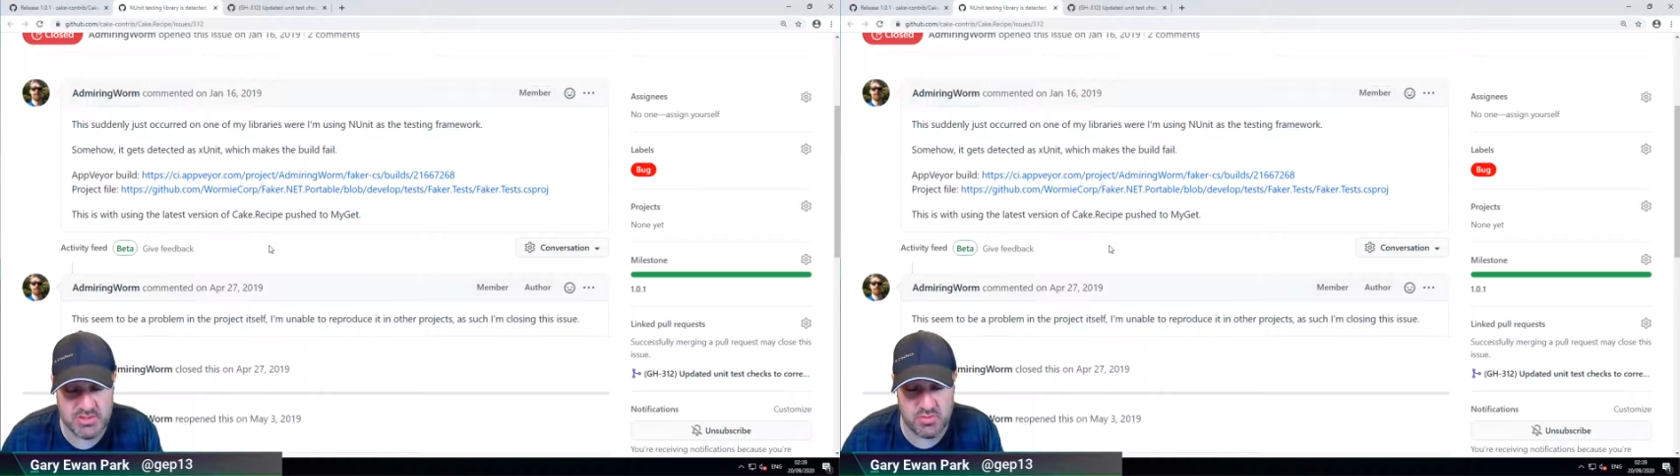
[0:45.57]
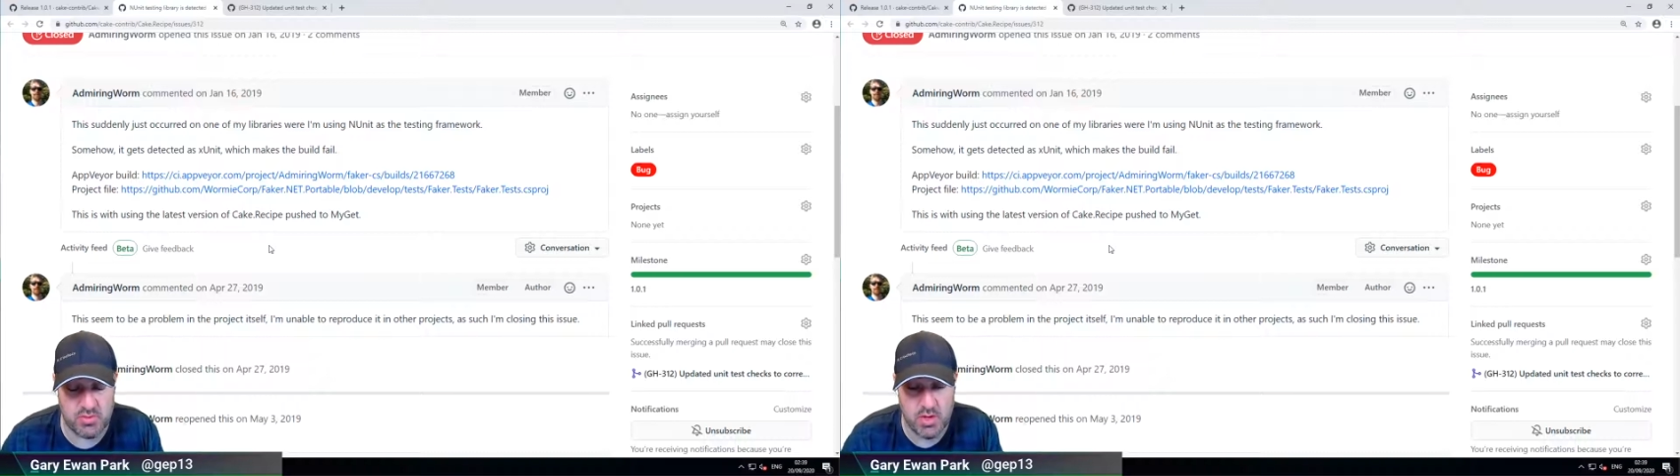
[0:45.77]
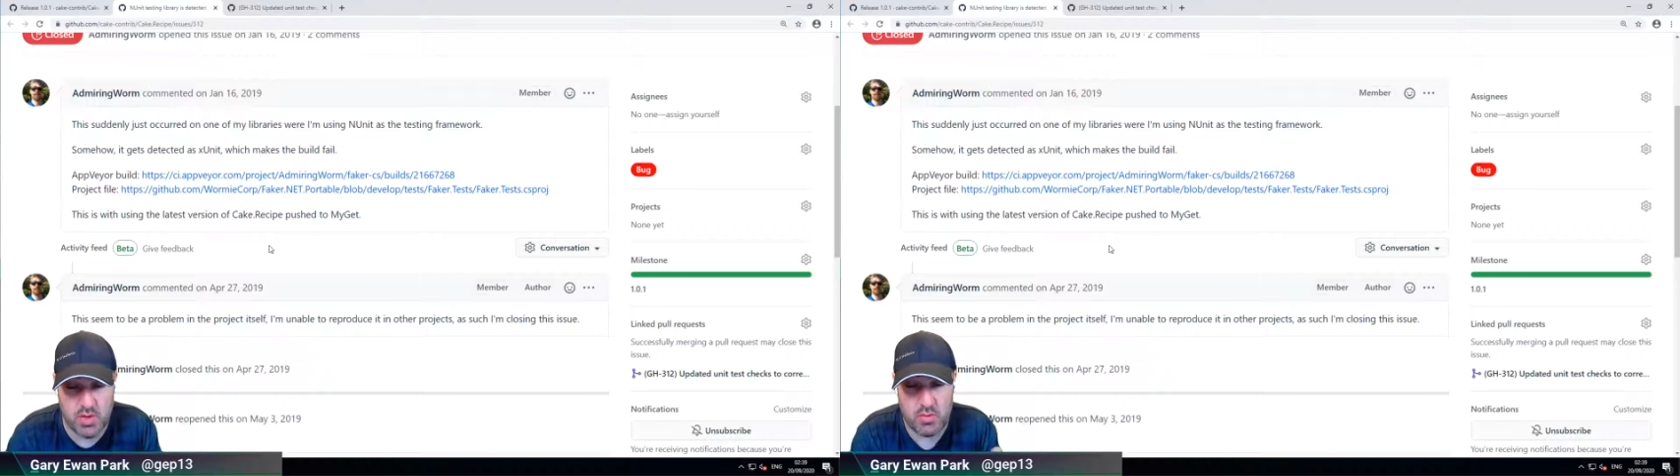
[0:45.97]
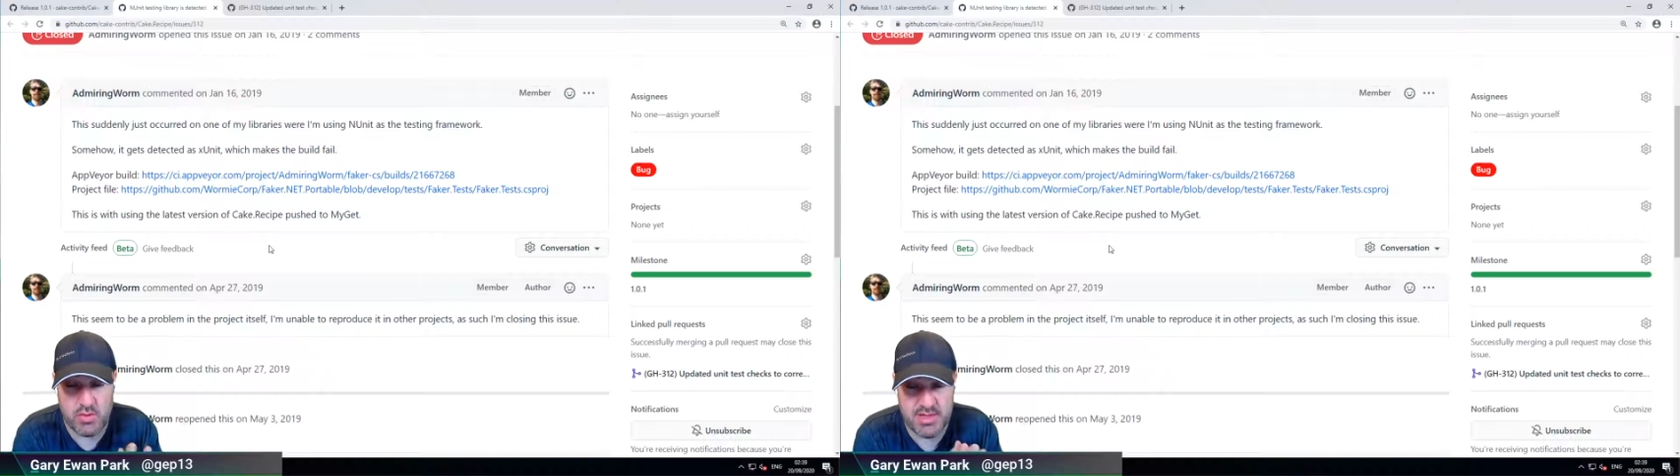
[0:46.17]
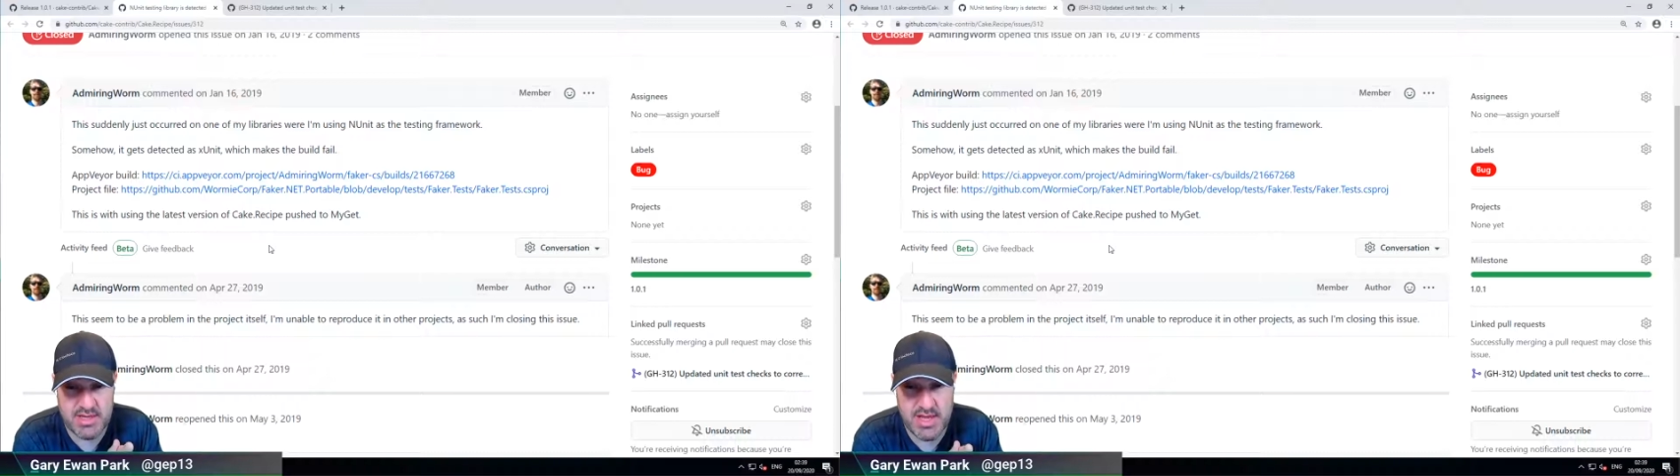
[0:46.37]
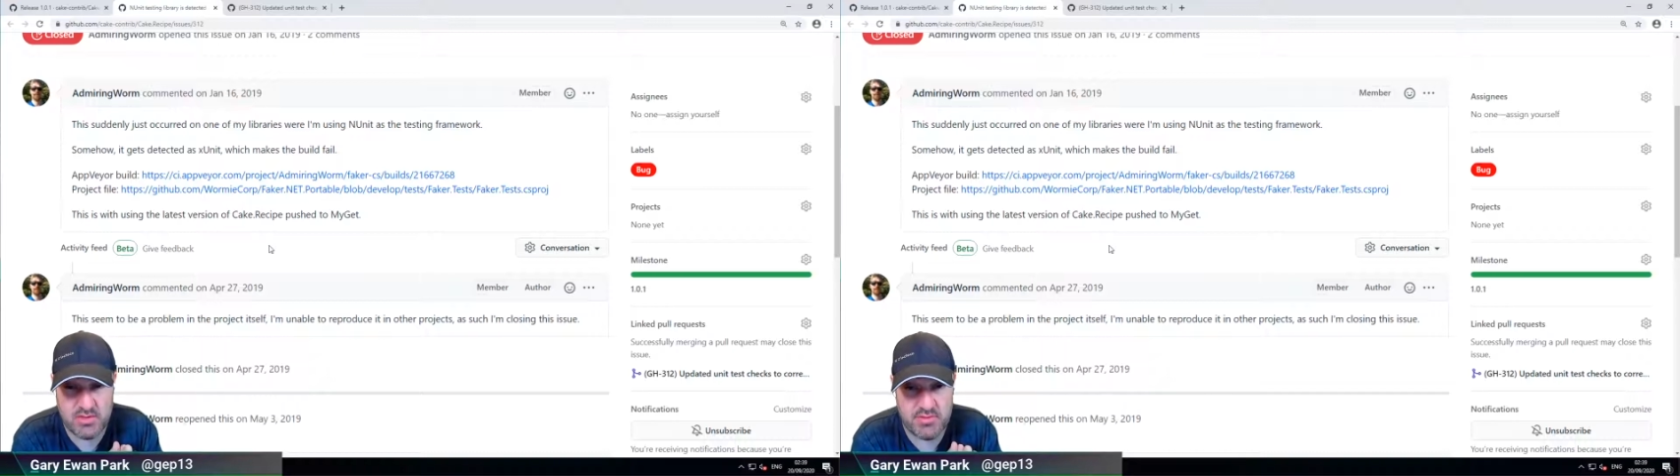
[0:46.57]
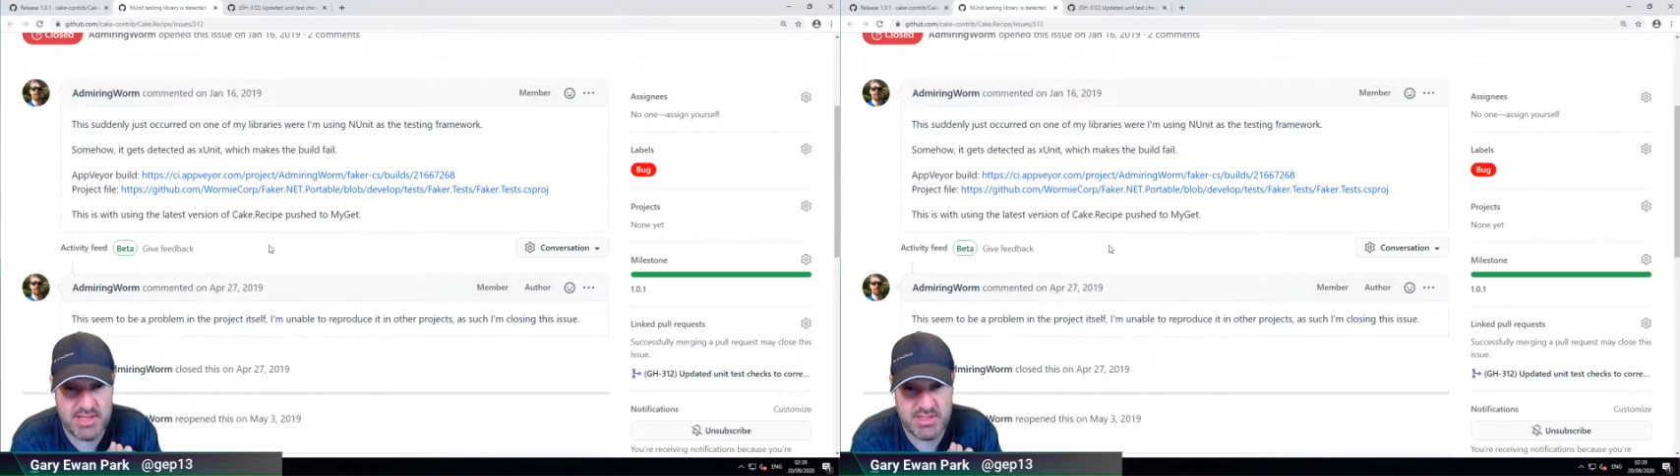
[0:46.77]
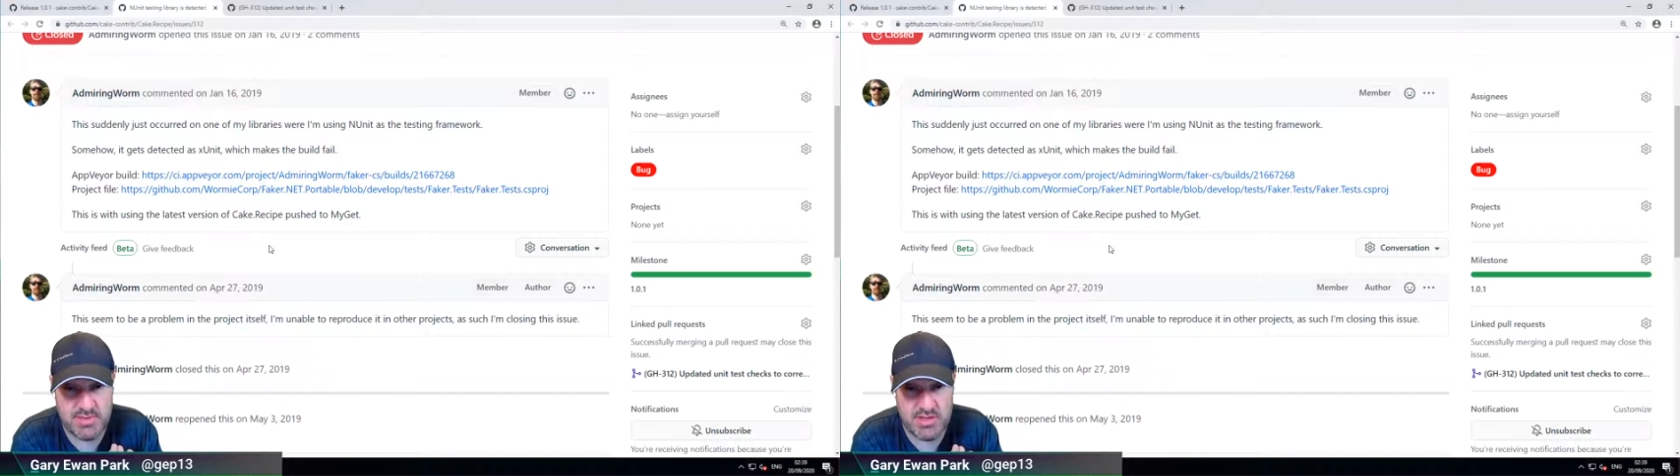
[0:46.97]
So within
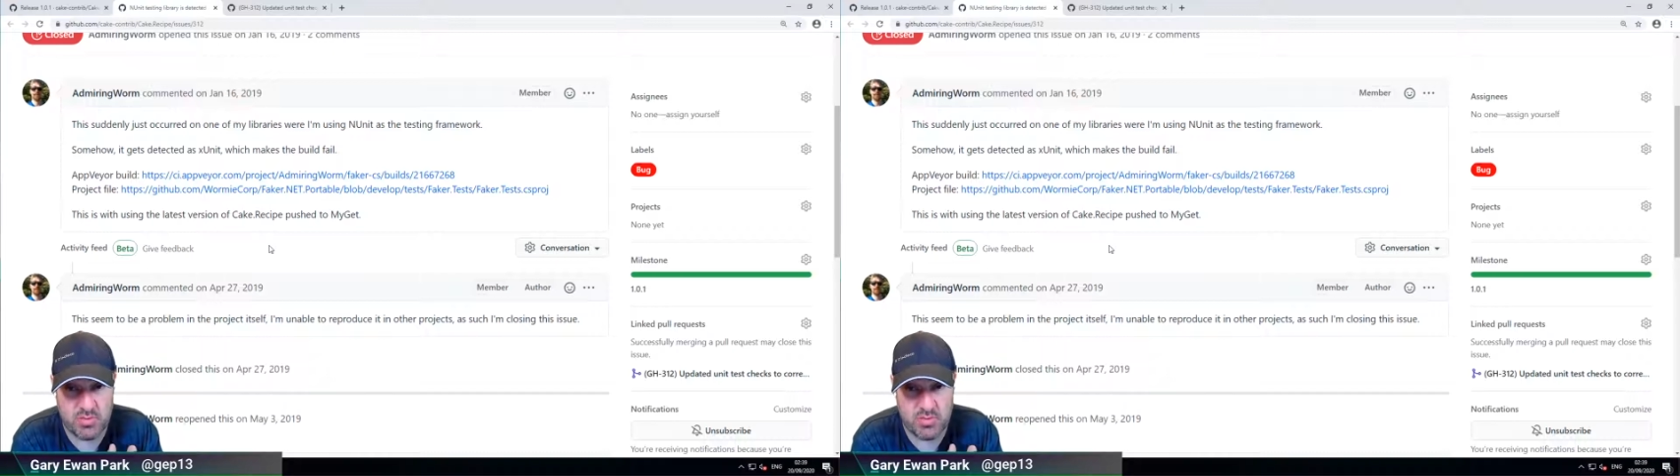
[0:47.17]
Cake.Recipe,